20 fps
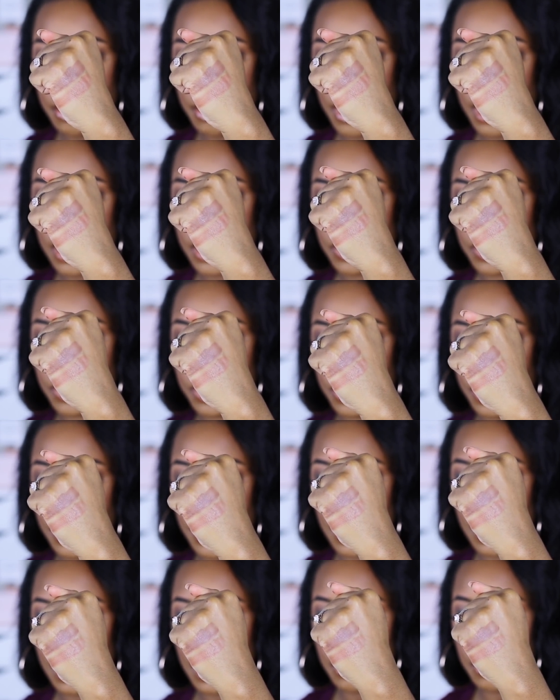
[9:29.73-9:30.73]
but it's
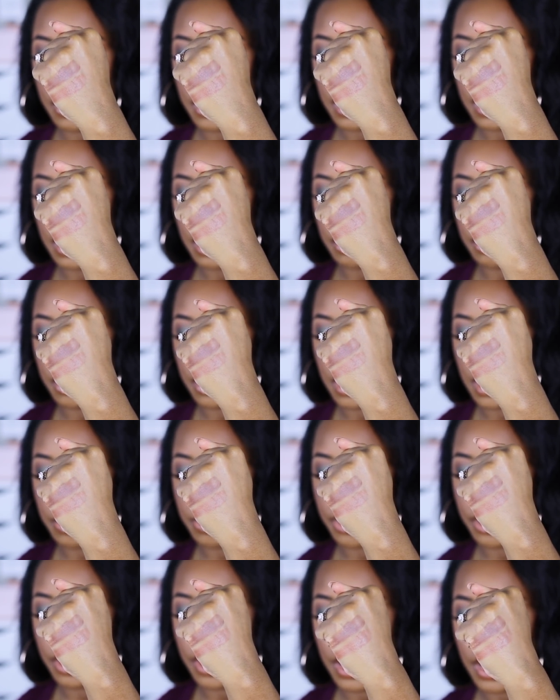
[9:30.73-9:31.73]
really, really, really
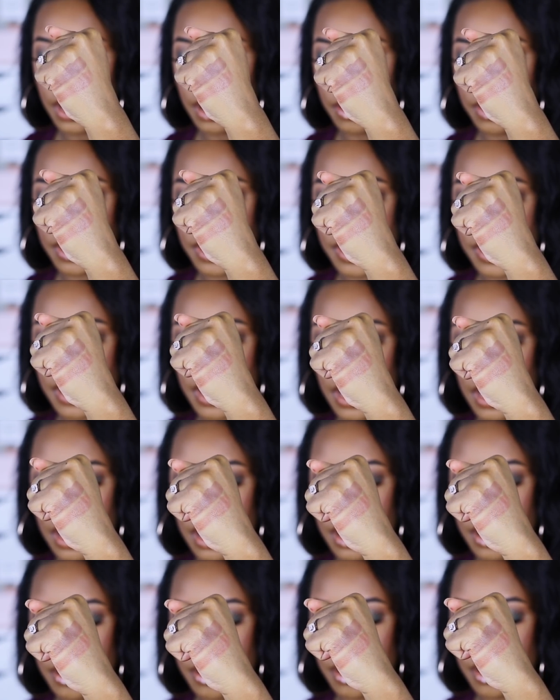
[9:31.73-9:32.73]
pretty on the
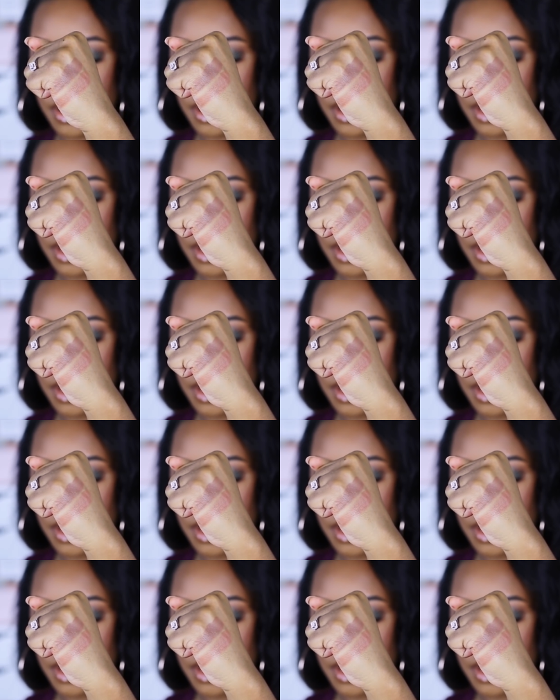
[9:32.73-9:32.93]
skin.